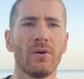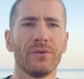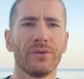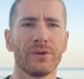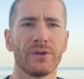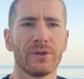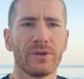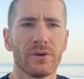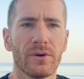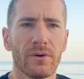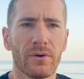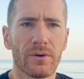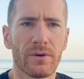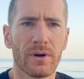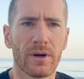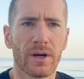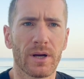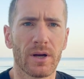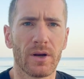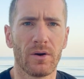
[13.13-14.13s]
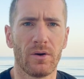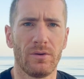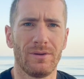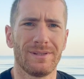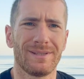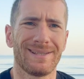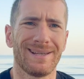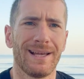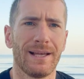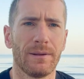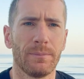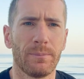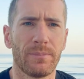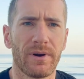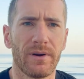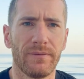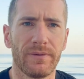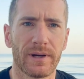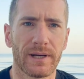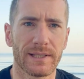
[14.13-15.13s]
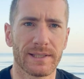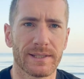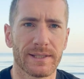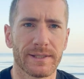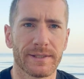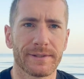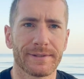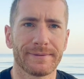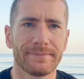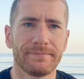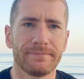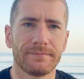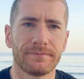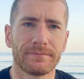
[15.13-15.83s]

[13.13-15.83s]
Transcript: on your goals and preferences.